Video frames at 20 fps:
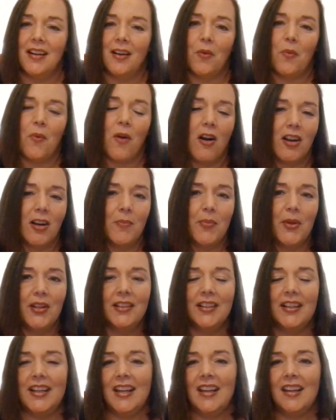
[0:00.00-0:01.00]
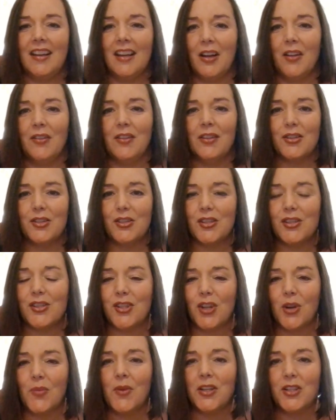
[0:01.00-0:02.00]
and our walkability, you know, there's
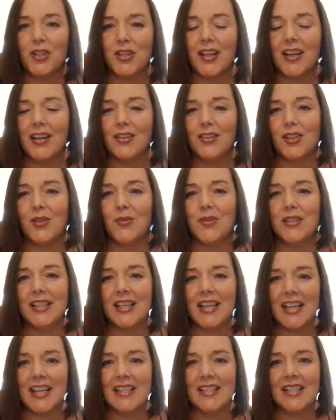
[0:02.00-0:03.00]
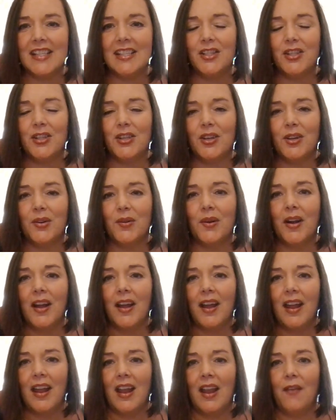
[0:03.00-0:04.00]
just so much there. So it's easy to
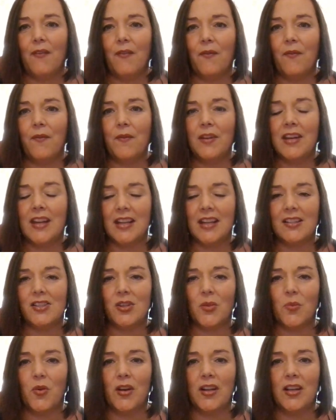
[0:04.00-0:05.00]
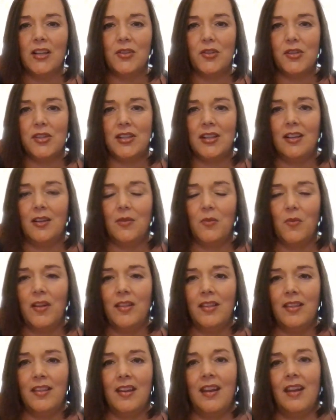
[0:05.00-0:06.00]
get someone interested in
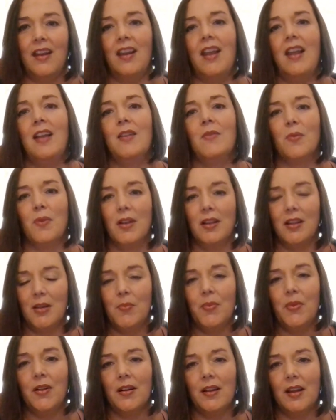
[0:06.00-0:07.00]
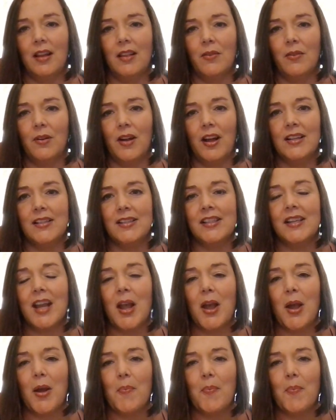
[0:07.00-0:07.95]
one thing and really plug in the rest.